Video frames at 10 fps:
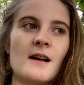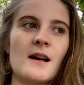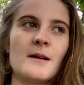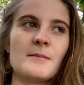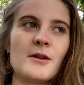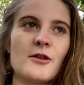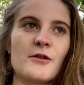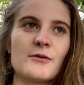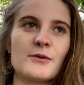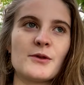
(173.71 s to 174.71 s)
um,
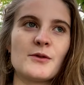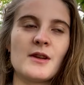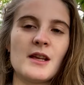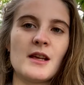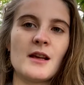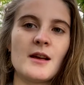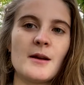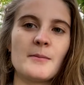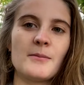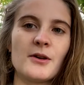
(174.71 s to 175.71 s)
through the
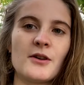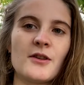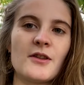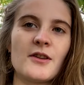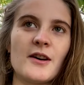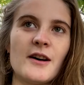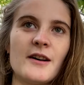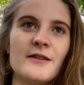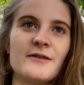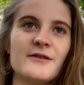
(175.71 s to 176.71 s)
birth
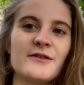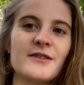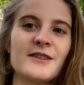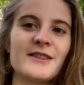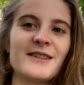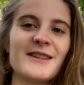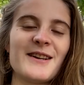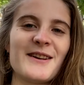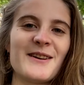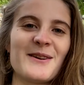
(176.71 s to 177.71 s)
of
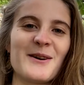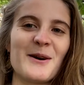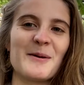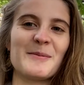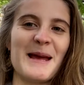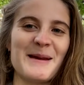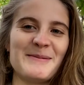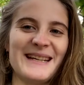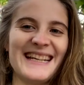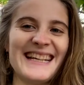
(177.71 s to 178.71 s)
our
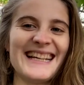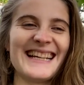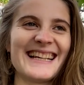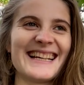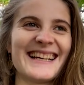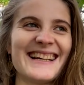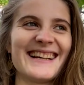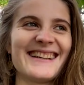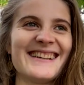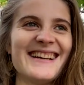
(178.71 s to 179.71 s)
baby.
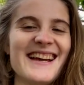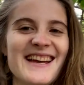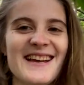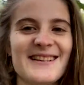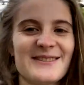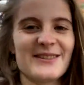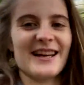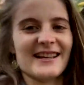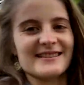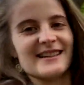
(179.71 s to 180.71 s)
So
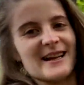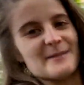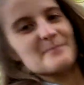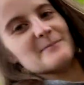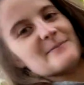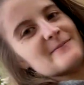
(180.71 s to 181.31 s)
yes, I'm,